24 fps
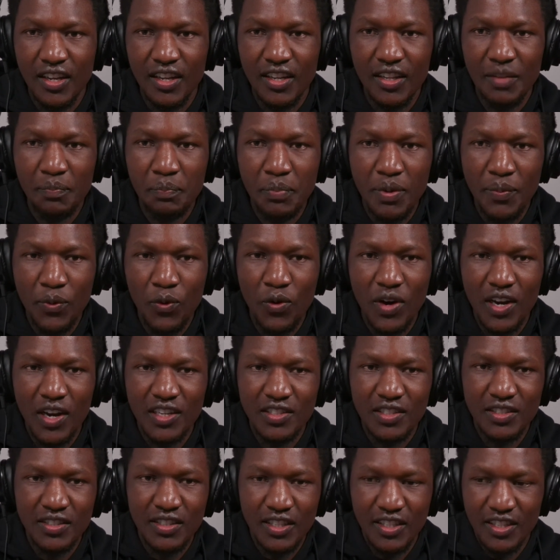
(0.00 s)
People who are
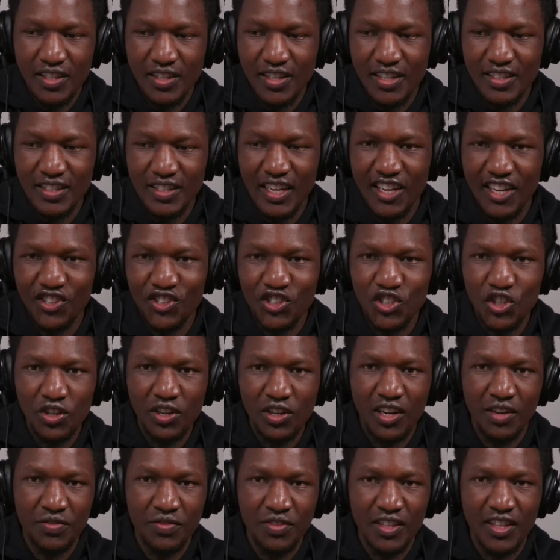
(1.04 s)
interested in things like
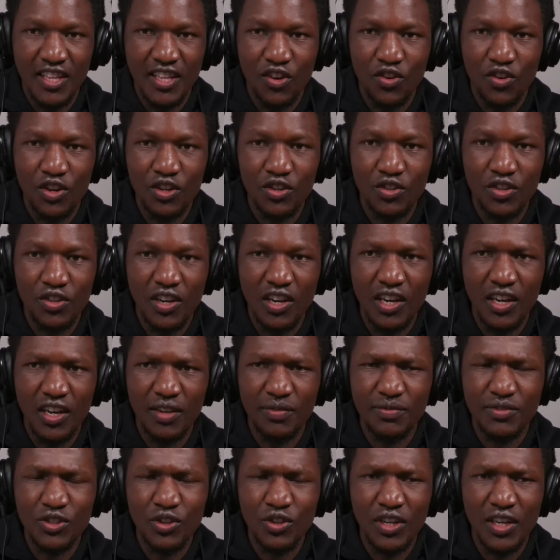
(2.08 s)
geography, they are going to,
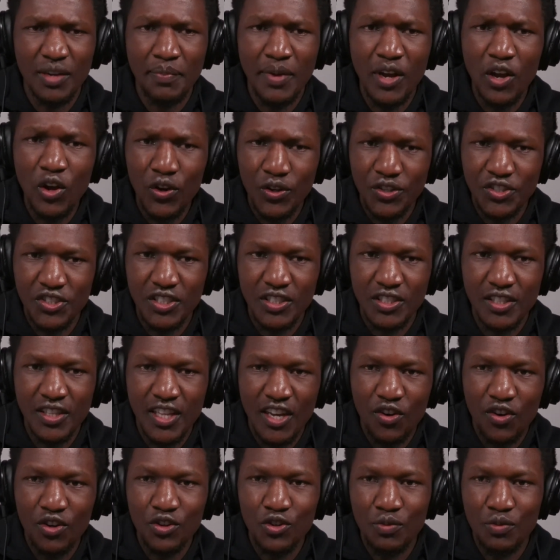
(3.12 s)
biology, they are
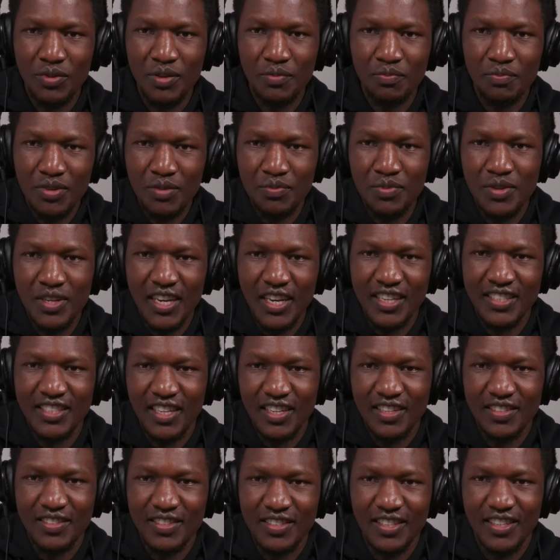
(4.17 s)
going to be
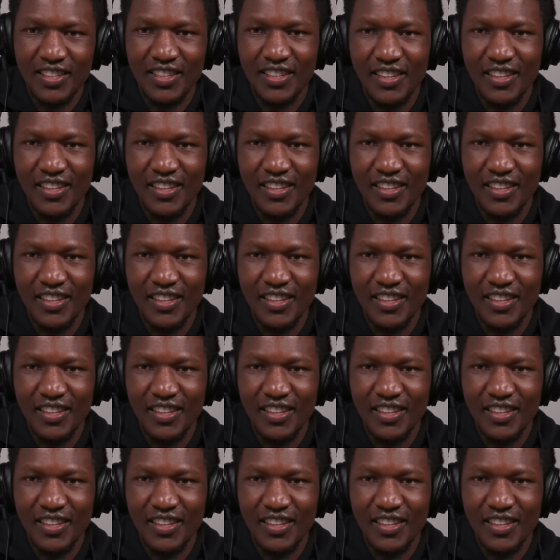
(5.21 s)
BBSRC.